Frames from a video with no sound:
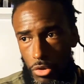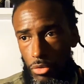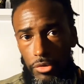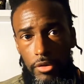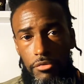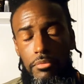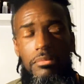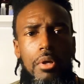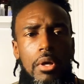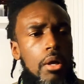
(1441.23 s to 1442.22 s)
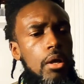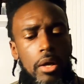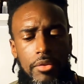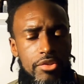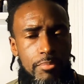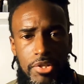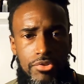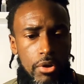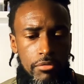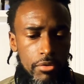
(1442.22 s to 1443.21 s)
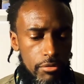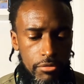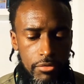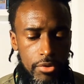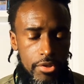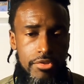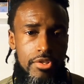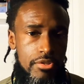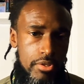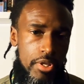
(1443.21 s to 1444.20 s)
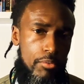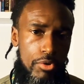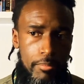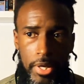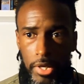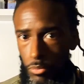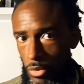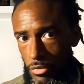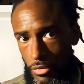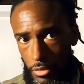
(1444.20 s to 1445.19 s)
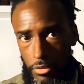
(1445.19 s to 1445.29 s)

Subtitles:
Totally different. And that's based off of the decisions that they would have made with